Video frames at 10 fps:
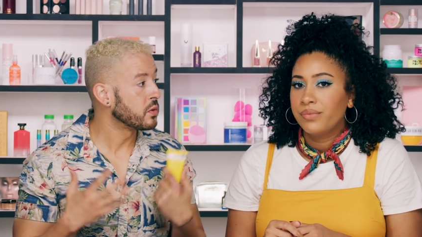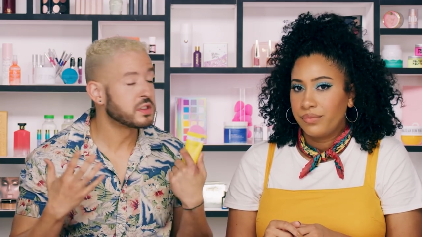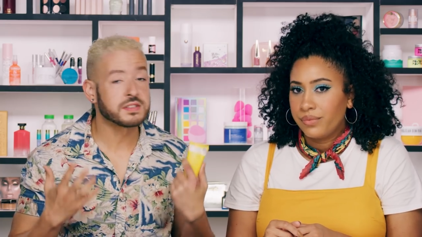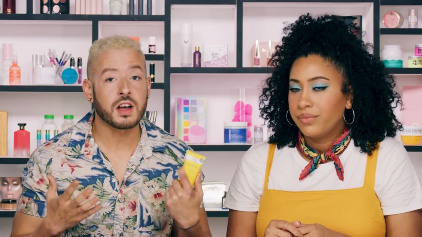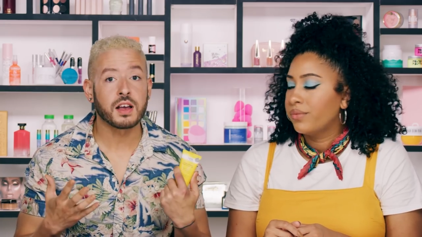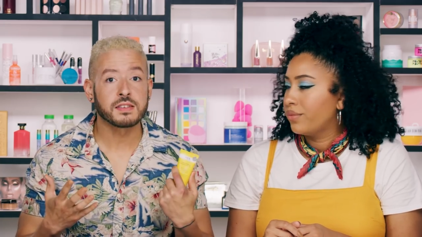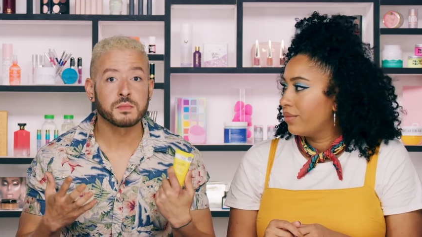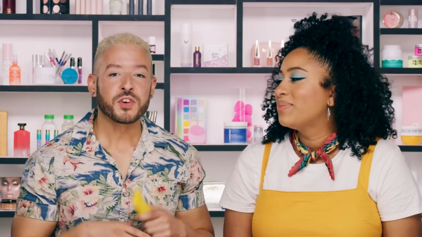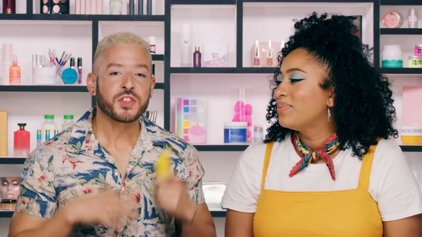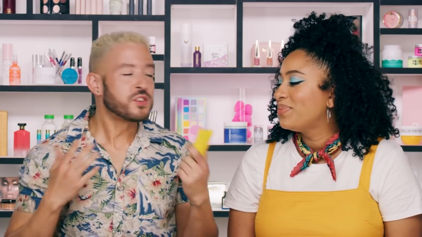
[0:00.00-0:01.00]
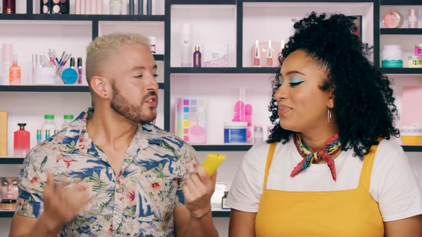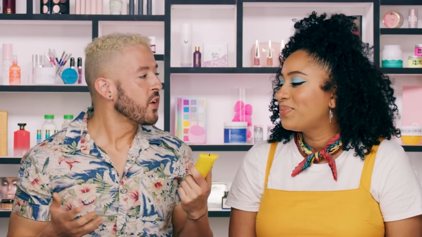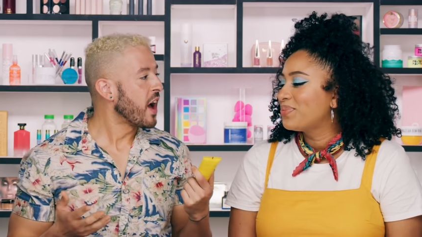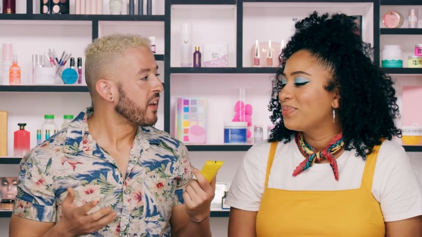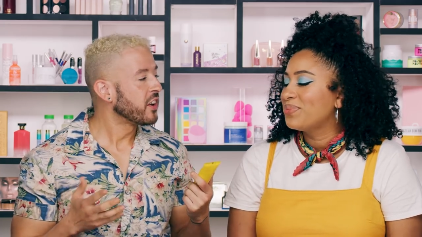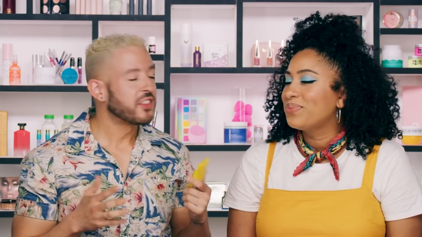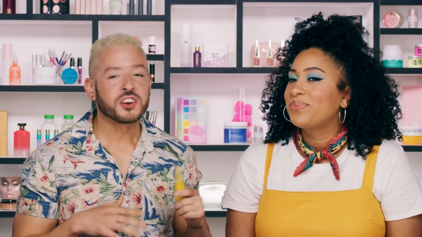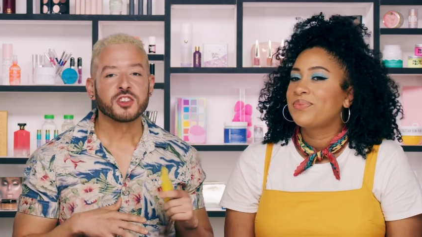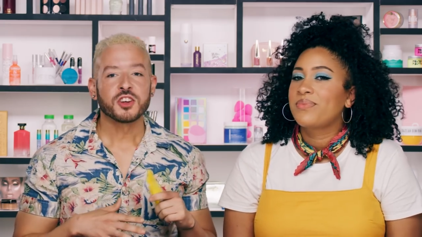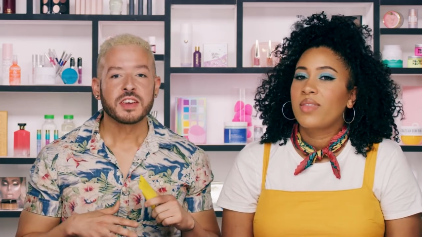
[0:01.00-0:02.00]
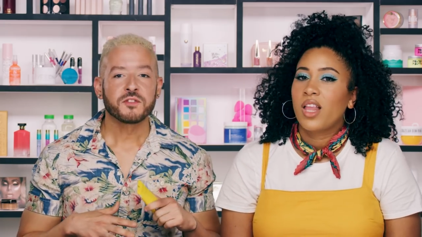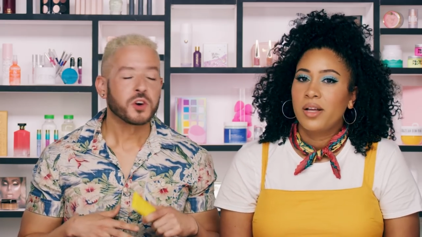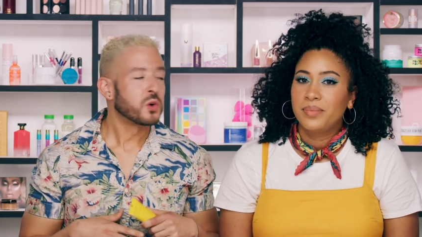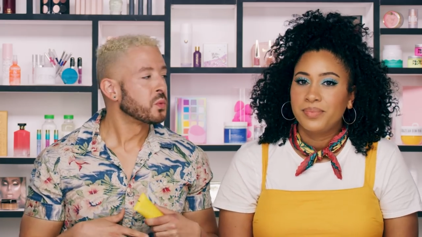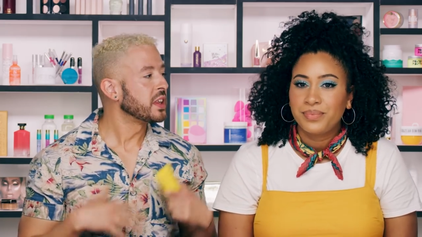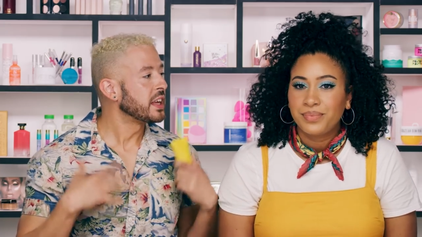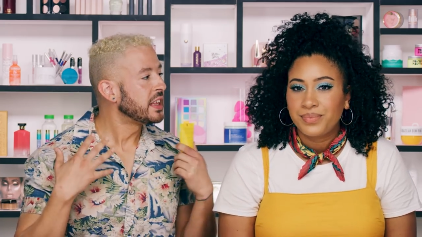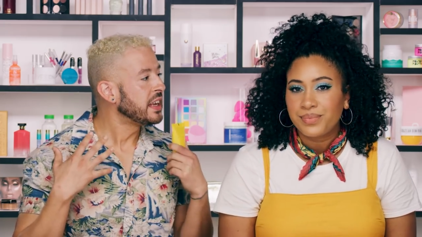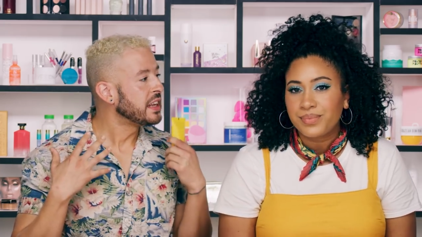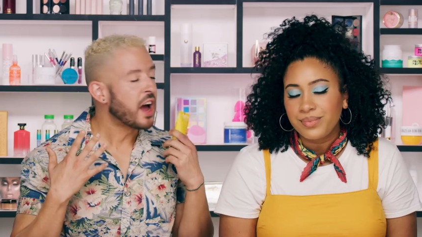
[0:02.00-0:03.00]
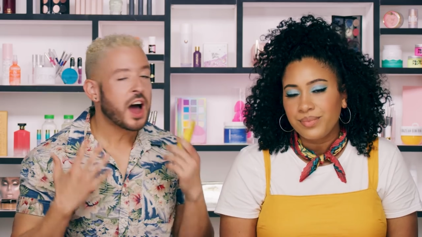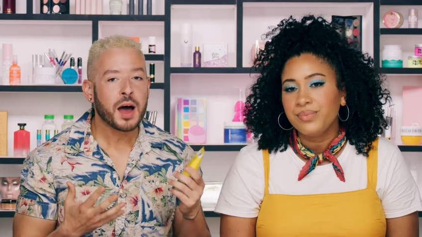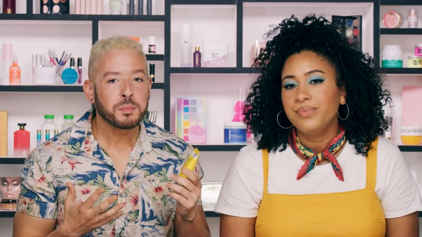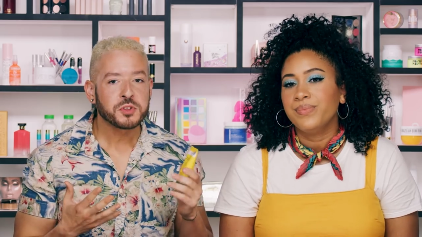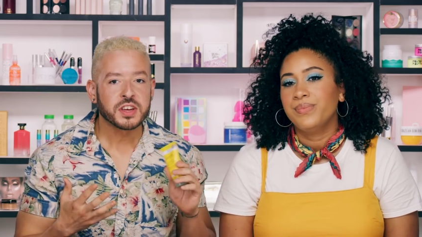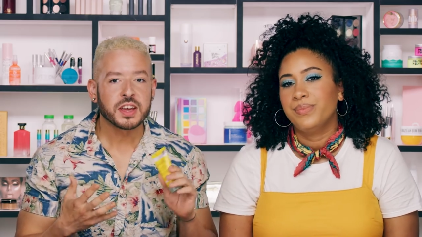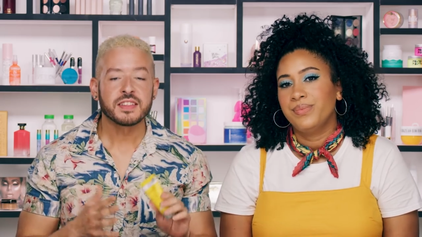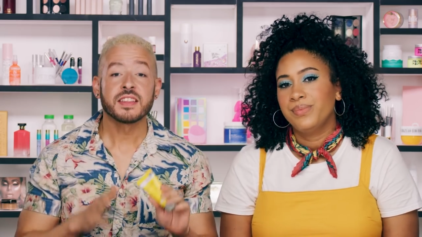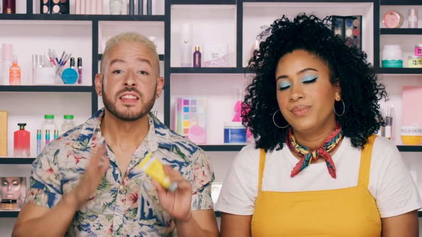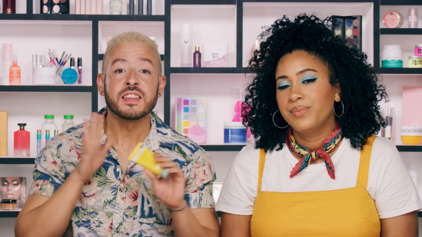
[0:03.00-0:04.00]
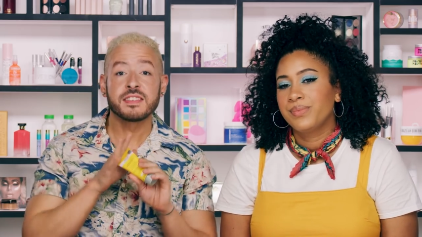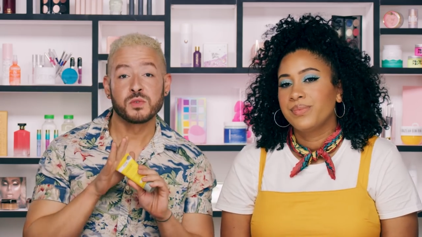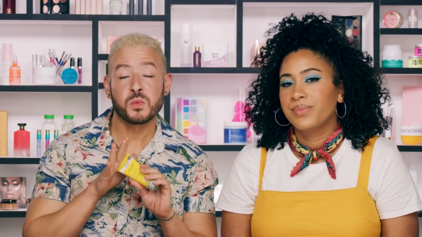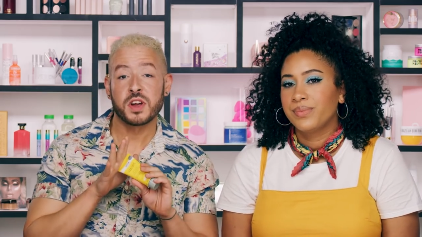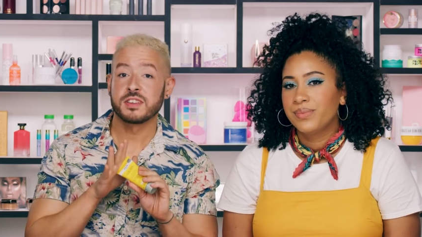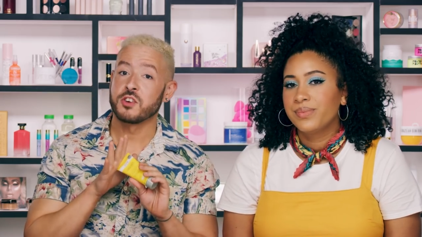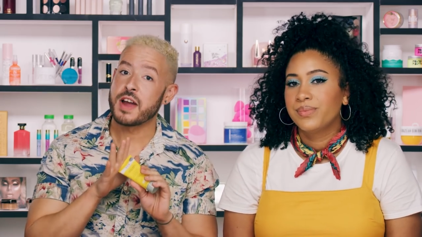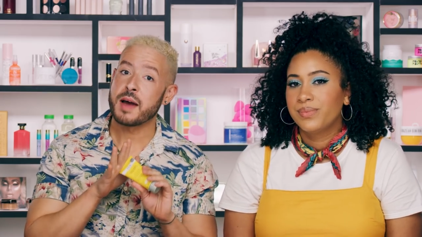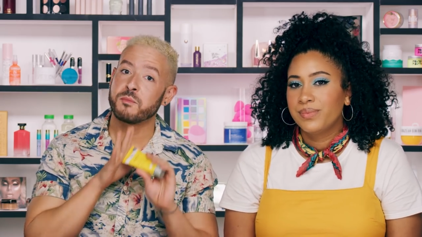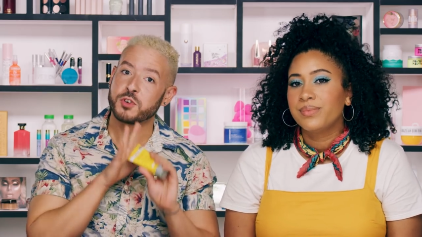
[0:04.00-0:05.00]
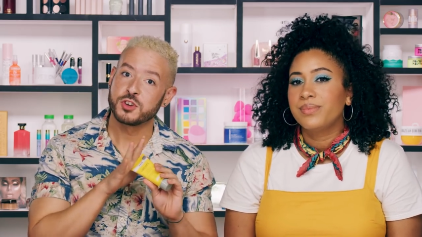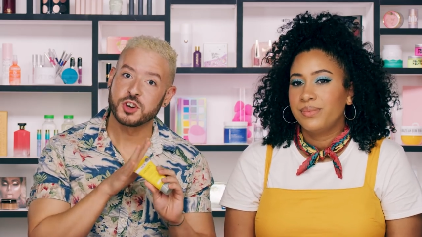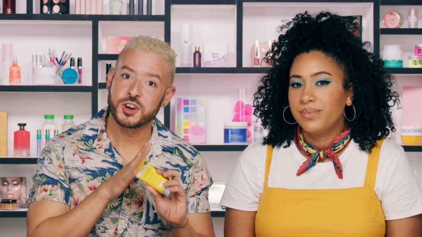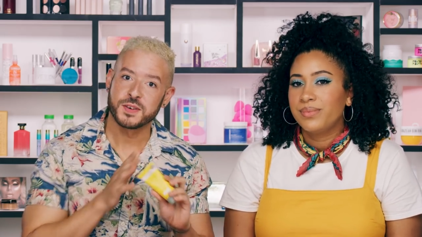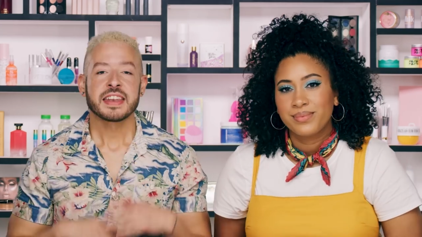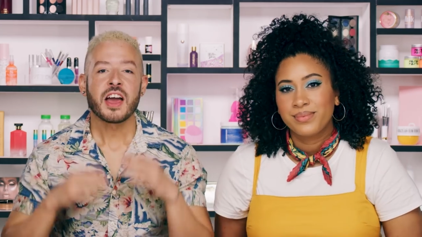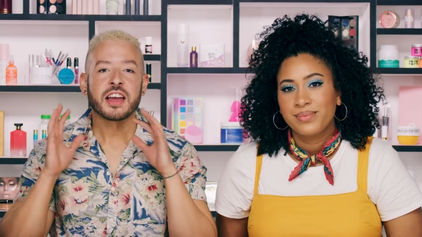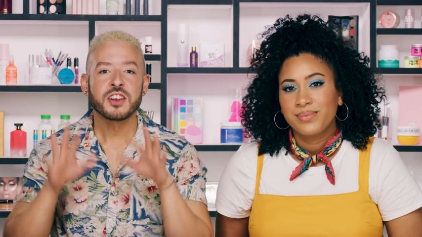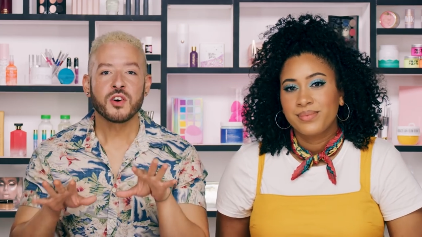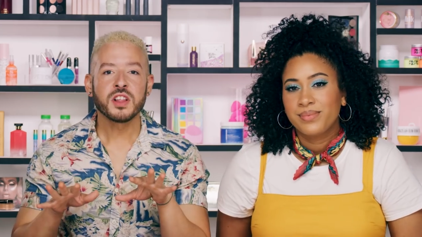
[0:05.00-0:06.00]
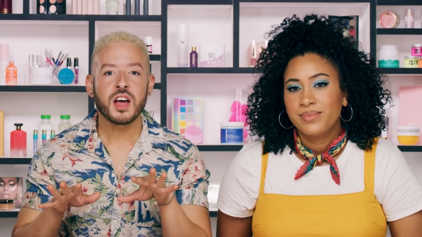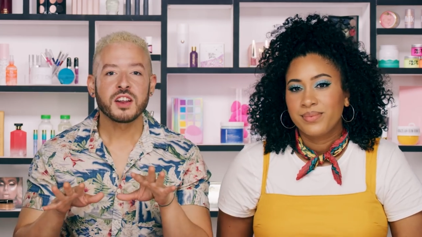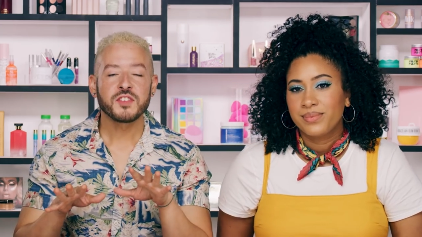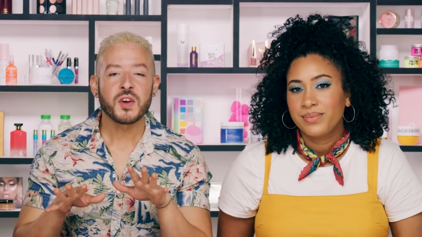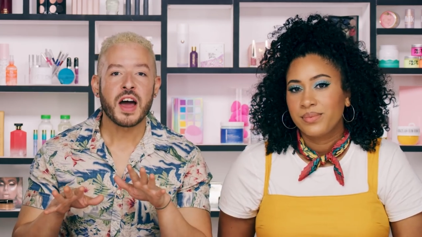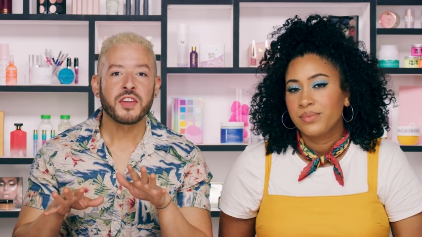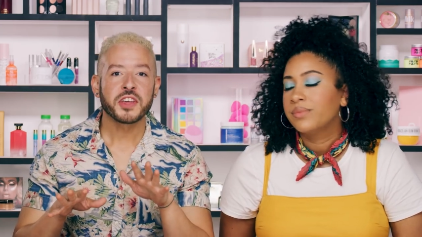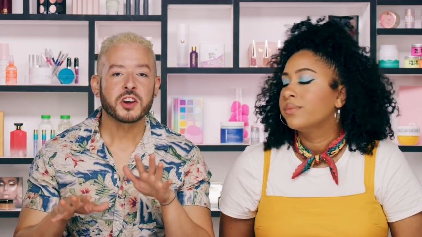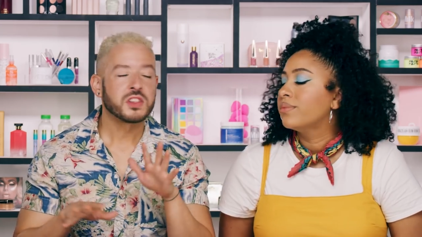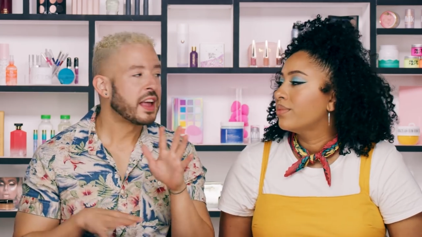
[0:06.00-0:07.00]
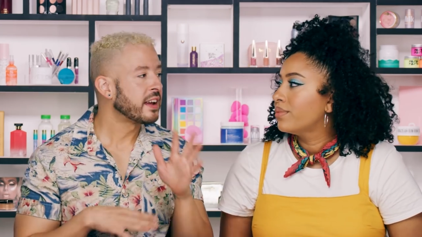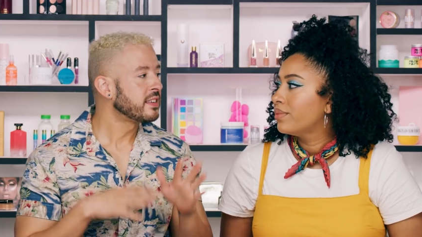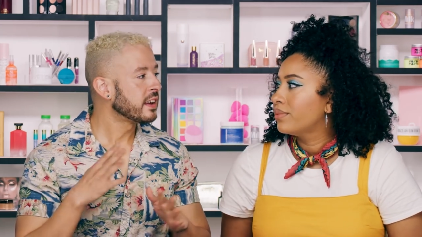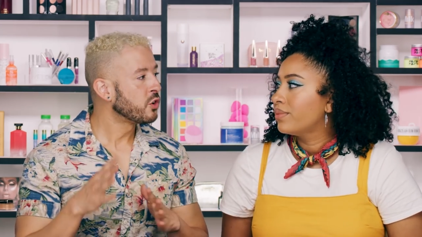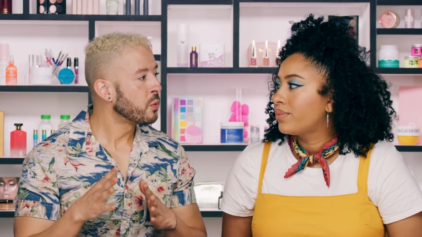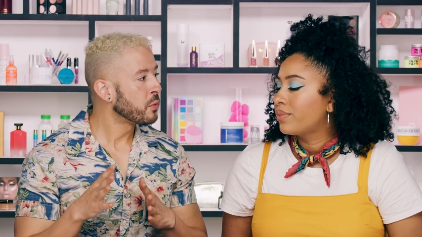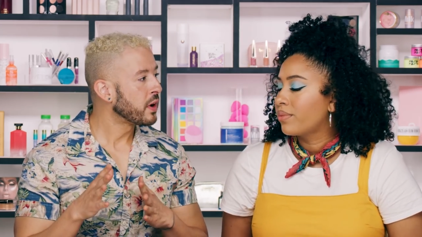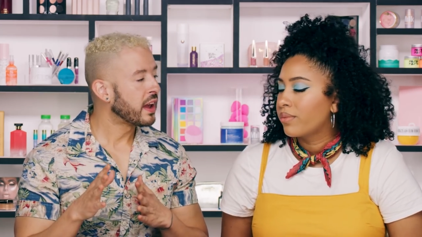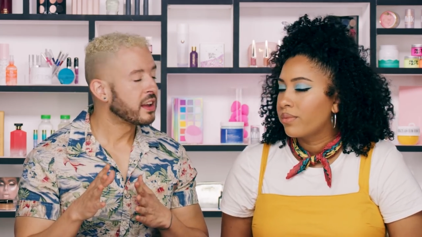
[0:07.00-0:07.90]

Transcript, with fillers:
Speaker 1: which is awesome. For those of you out there that are looking for a really clean option, then this is one to grab for mm -hmm. sure. Now, I know a lot of you out there like to incorporate